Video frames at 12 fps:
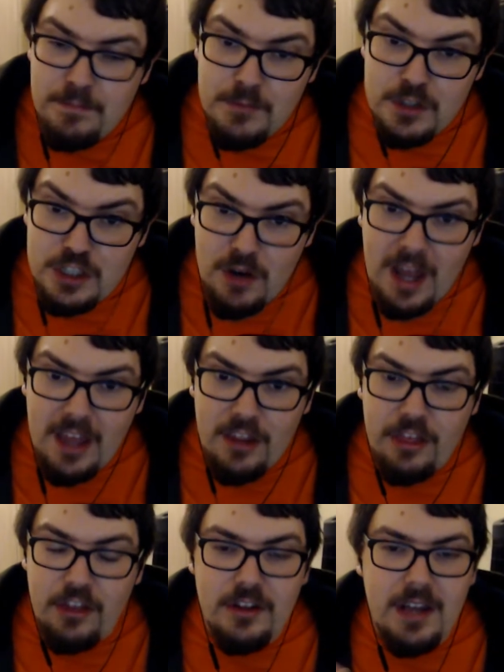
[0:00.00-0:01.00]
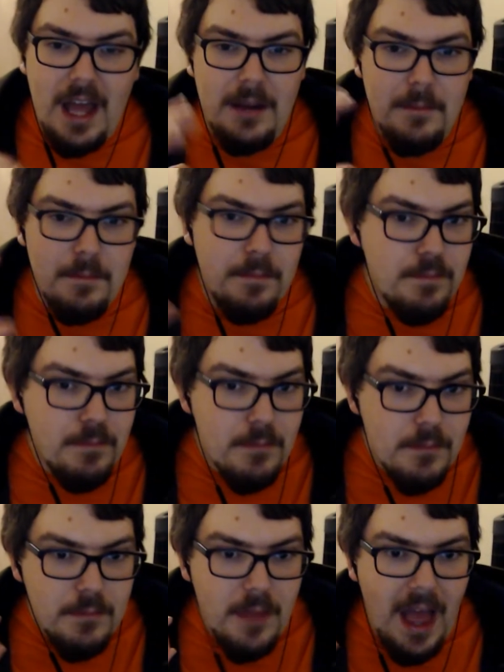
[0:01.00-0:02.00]
strengthened
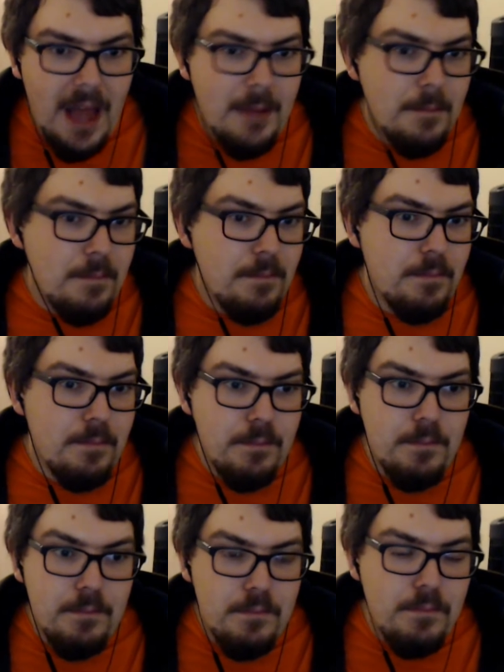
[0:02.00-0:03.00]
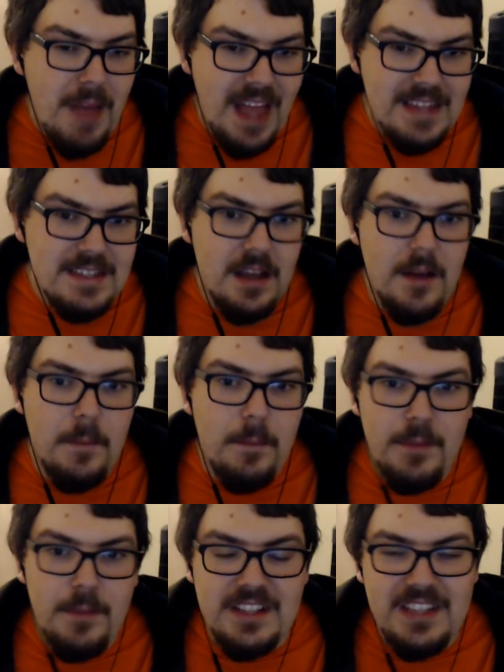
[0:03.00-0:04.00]
and better,
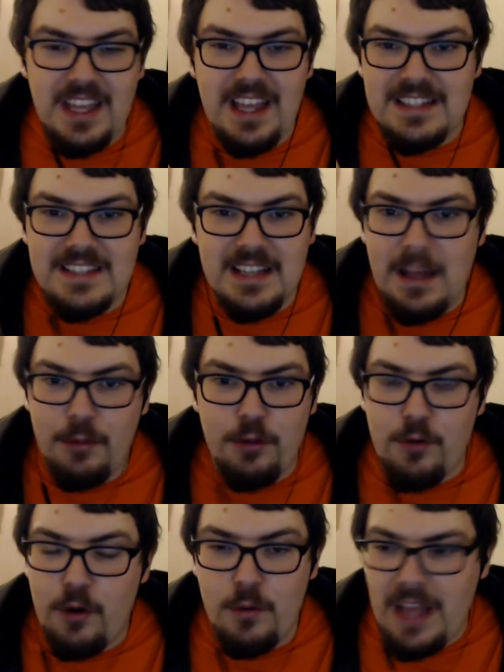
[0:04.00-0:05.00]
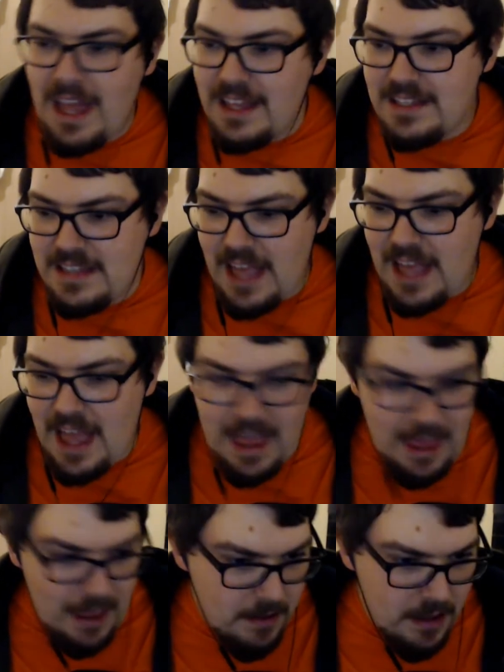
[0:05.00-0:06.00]
because he can slip through, let's
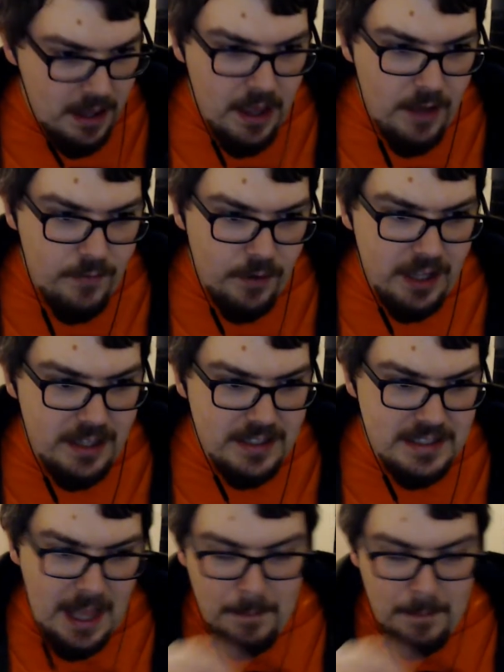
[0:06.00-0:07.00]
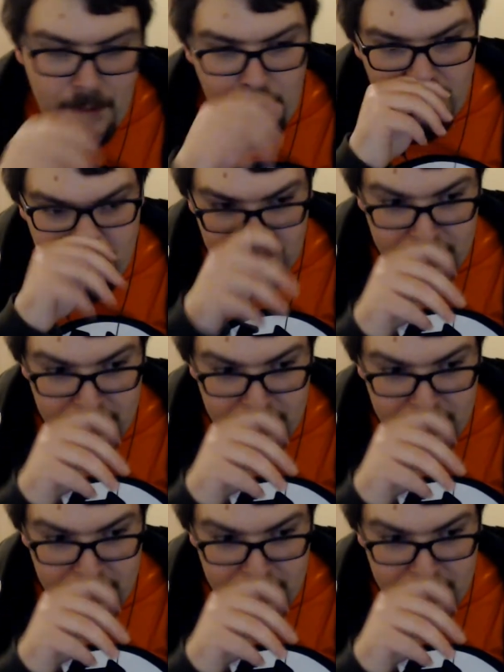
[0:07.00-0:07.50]
say, for example,